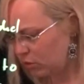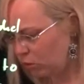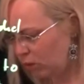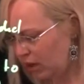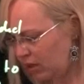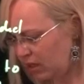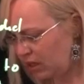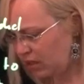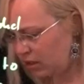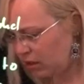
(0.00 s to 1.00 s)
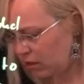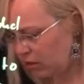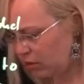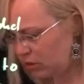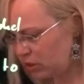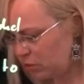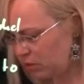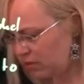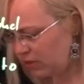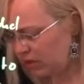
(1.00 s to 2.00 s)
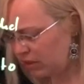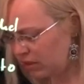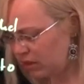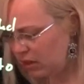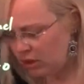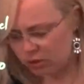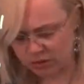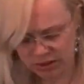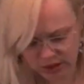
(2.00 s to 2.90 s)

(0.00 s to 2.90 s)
where did it go? Was